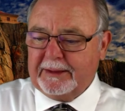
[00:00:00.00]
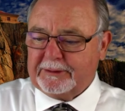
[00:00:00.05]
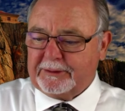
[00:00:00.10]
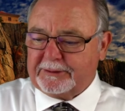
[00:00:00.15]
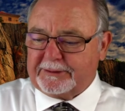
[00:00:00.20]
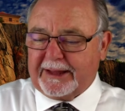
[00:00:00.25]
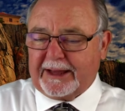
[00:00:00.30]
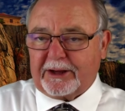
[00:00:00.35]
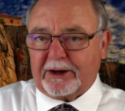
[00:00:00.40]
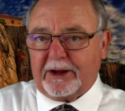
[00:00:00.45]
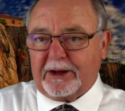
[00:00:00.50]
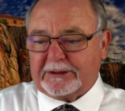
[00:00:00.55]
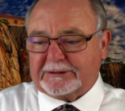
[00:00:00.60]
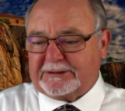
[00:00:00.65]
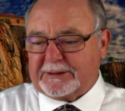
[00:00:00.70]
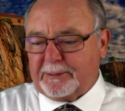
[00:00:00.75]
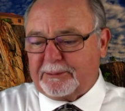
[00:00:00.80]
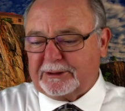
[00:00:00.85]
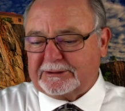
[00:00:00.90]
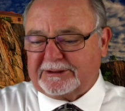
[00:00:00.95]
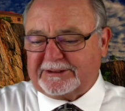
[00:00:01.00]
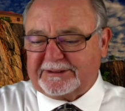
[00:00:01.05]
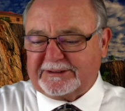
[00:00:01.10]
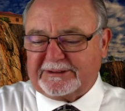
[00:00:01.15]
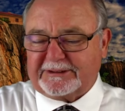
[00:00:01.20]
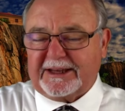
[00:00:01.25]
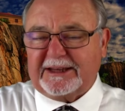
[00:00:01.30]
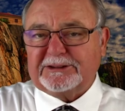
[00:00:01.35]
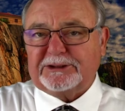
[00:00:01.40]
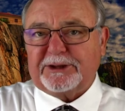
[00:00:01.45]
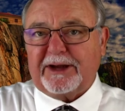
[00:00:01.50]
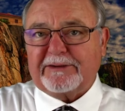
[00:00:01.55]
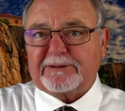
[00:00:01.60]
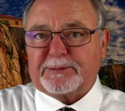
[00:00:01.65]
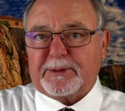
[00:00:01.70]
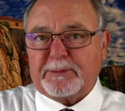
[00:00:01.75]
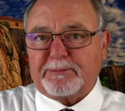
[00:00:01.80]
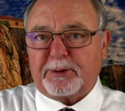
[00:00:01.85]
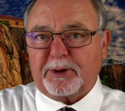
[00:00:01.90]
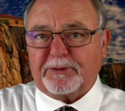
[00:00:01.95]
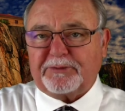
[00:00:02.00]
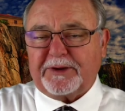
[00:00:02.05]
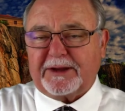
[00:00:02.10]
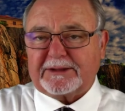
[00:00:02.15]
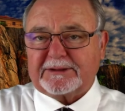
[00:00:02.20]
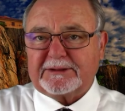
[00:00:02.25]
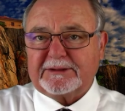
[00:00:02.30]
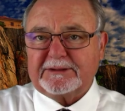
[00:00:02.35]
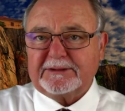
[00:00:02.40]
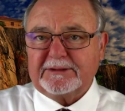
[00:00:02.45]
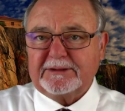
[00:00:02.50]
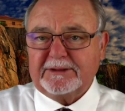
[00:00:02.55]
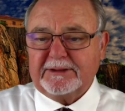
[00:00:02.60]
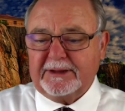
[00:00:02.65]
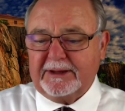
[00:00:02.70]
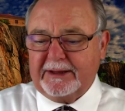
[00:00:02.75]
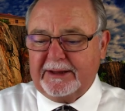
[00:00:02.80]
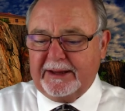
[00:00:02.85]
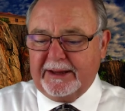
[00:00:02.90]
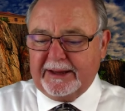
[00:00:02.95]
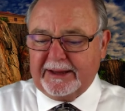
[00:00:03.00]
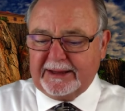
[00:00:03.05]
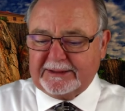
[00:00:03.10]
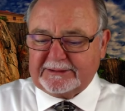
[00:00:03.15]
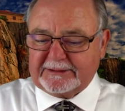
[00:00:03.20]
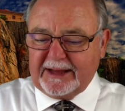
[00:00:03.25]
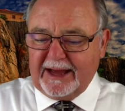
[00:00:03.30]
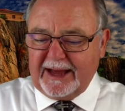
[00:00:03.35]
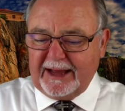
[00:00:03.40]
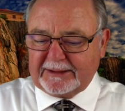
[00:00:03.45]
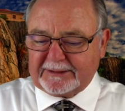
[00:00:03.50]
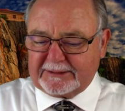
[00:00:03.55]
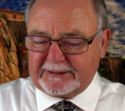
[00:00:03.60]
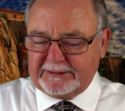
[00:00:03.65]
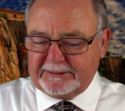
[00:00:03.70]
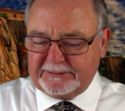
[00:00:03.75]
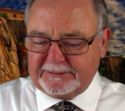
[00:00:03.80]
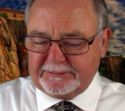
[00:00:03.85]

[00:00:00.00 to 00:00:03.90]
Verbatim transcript: To take along someone's sins, you have to be perfect. He's not.